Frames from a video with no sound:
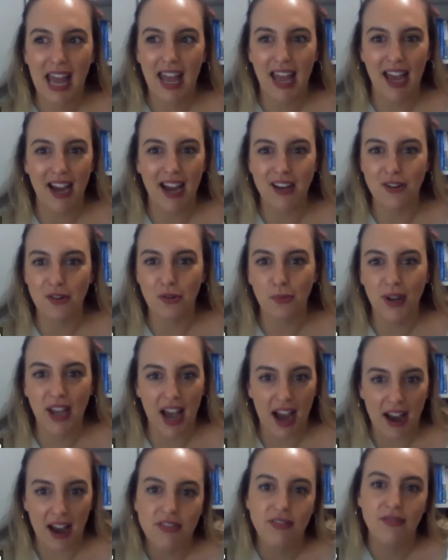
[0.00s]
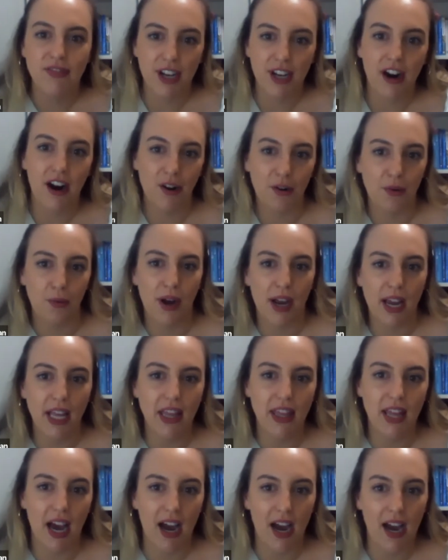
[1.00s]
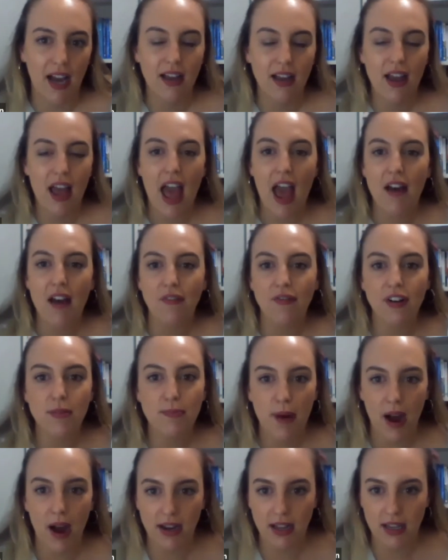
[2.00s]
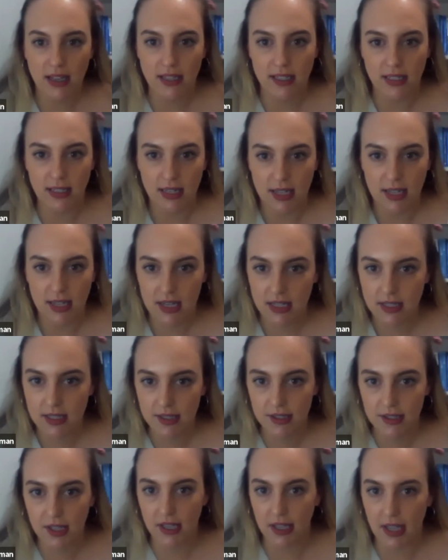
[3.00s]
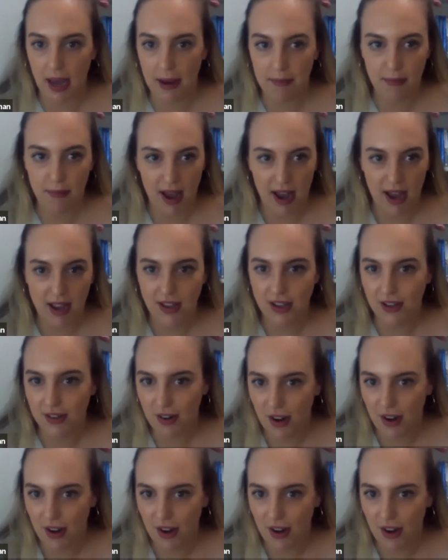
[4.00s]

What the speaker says: And we have to figure out a way that everybody's needs can get met,